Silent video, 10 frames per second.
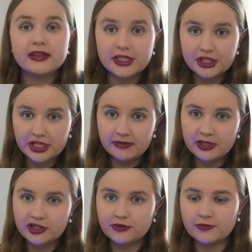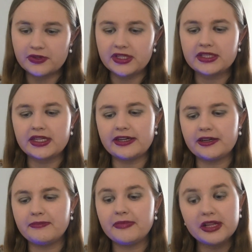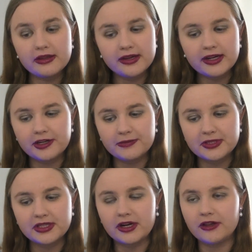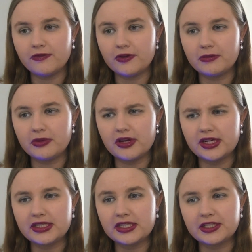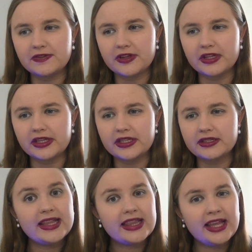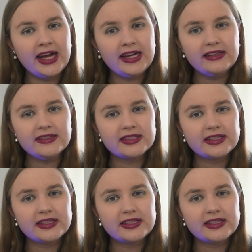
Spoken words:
They share mutual friends and Amelia helps Niall verbalize his feelings. That is